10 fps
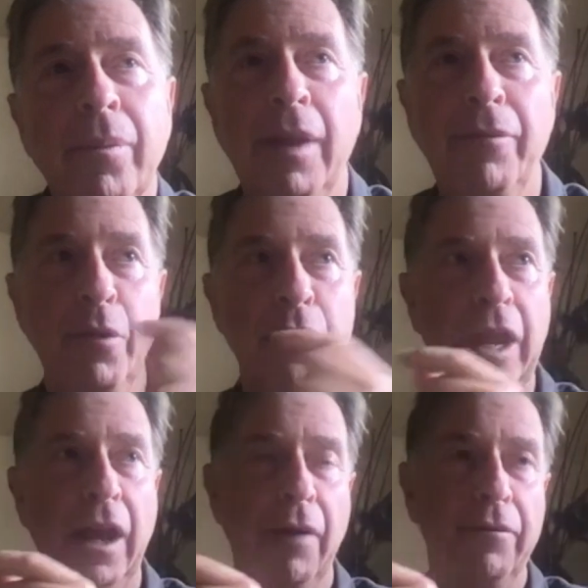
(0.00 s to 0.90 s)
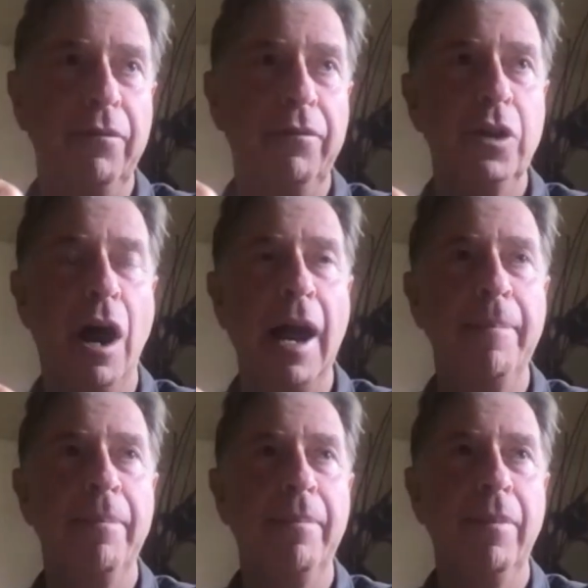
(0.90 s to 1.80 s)
if you think of
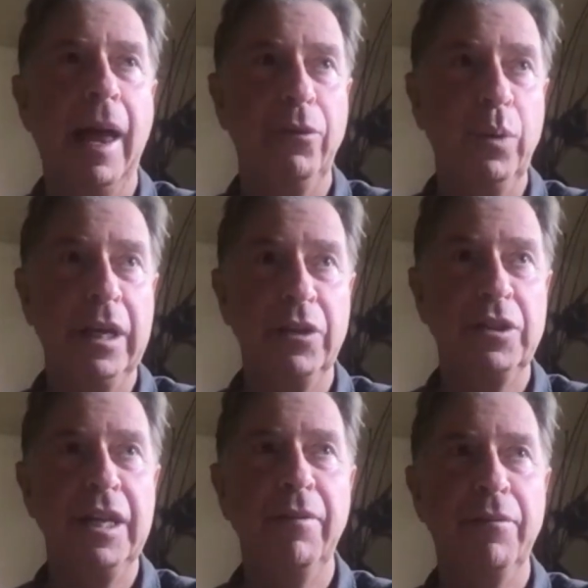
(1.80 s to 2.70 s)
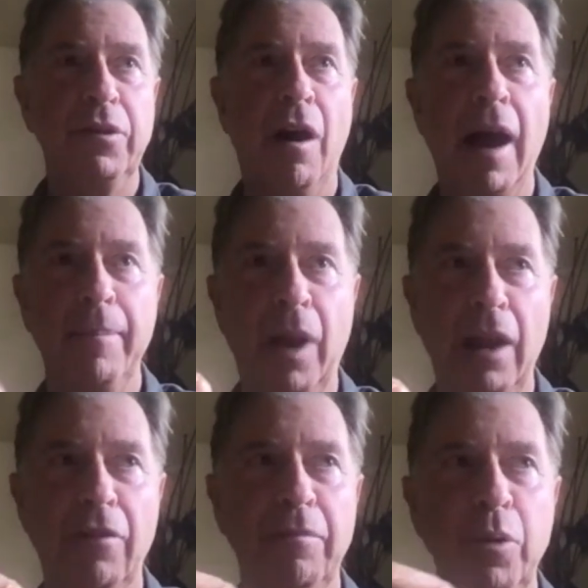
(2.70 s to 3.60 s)
time as we conceive of time
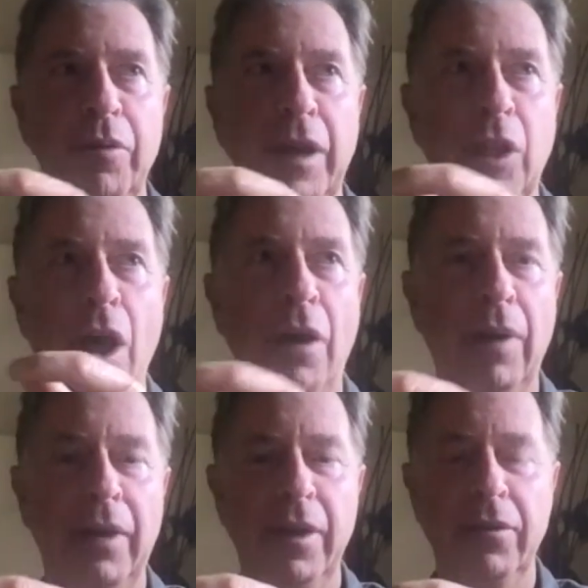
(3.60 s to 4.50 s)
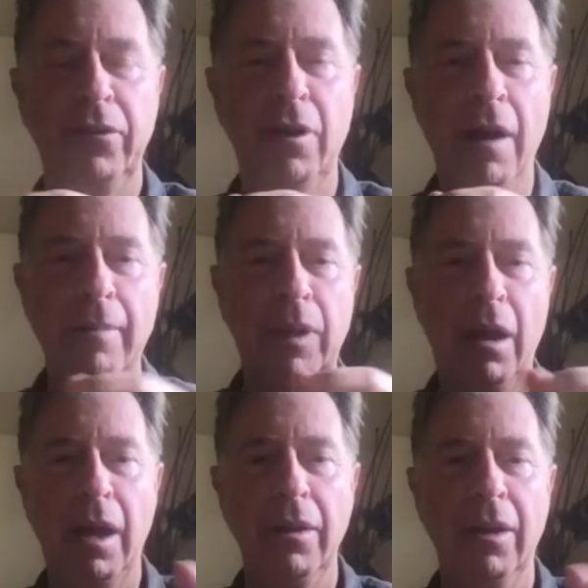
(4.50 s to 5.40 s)
kind of moving along, right? This
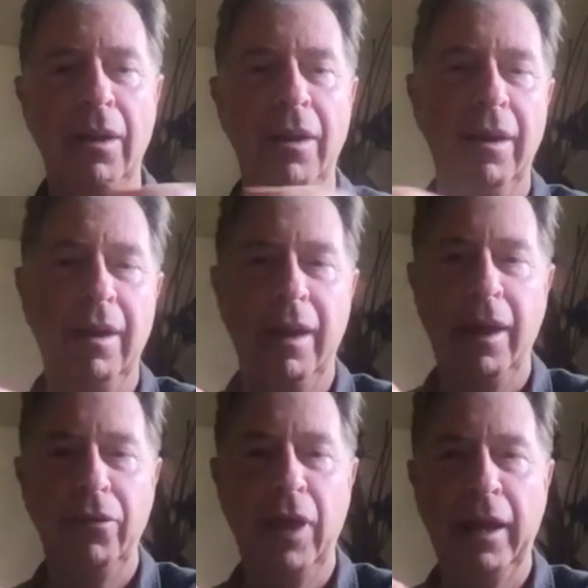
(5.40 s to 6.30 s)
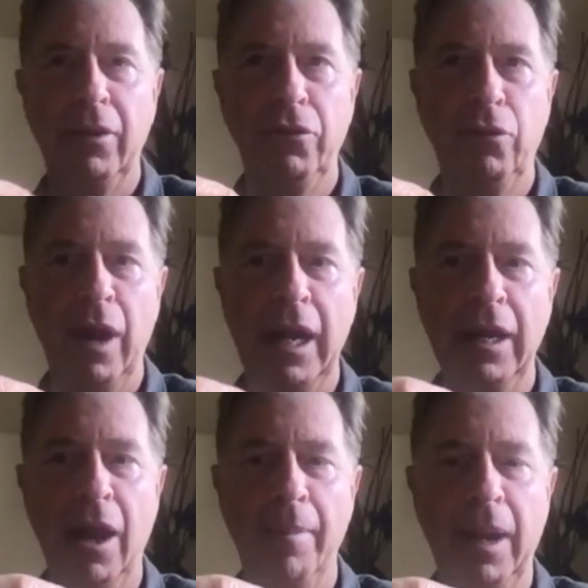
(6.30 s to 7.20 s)
timeline. And it's like a
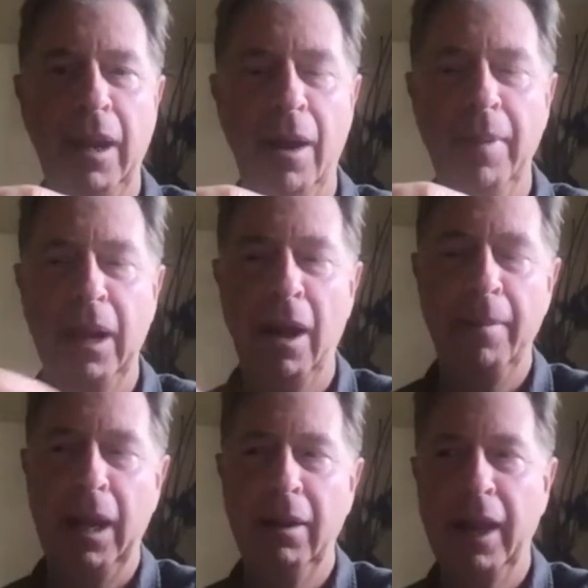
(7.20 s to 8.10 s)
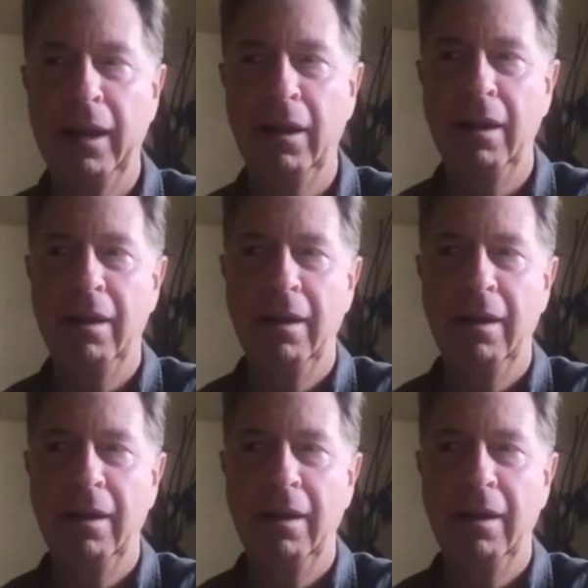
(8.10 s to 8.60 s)
train coming, coming, coming, like,